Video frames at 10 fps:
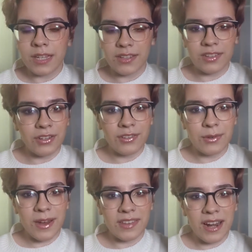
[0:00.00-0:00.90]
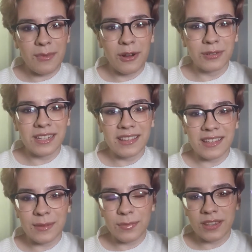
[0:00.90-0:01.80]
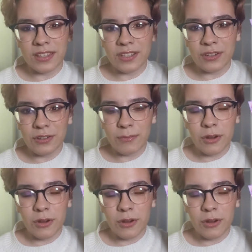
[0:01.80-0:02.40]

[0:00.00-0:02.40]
Excuse the way that I'm holding this, but the two